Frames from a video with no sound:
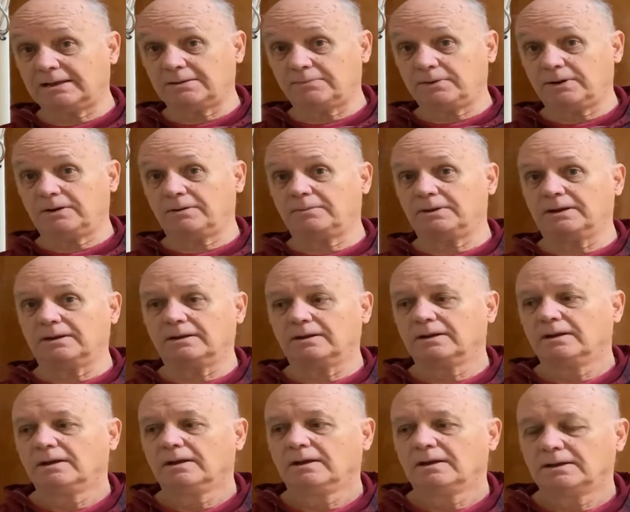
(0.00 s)
the pyramid,
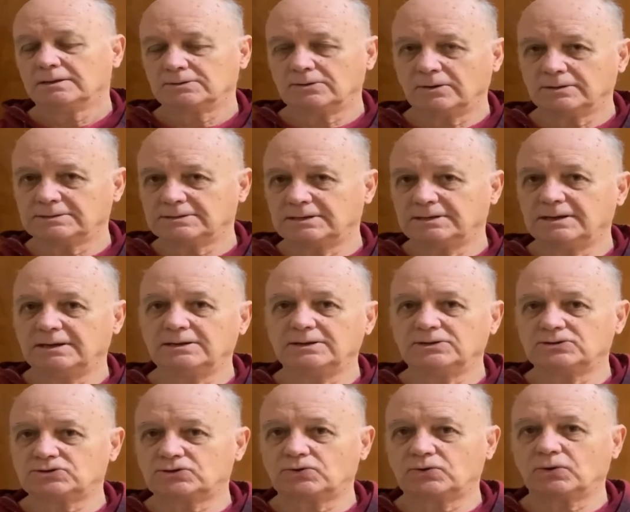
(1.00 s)
as long as it didn't
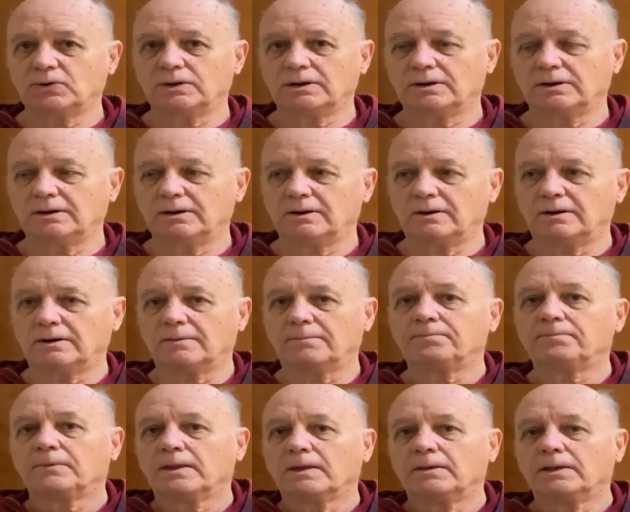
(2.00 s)
destroy or
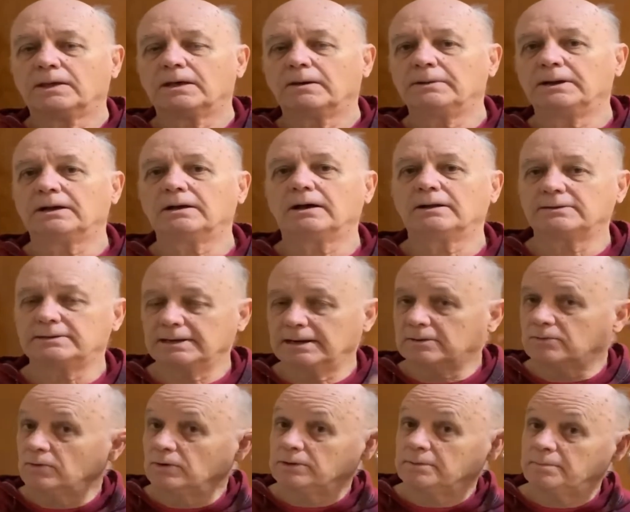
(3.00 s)
come in
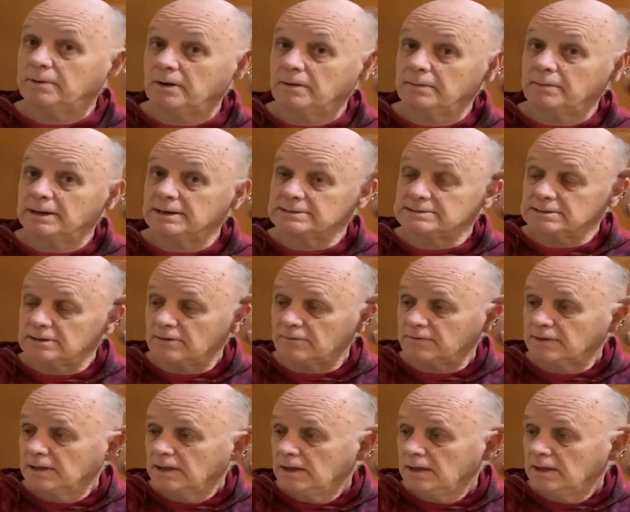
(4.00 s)
contact with the pyramid itself.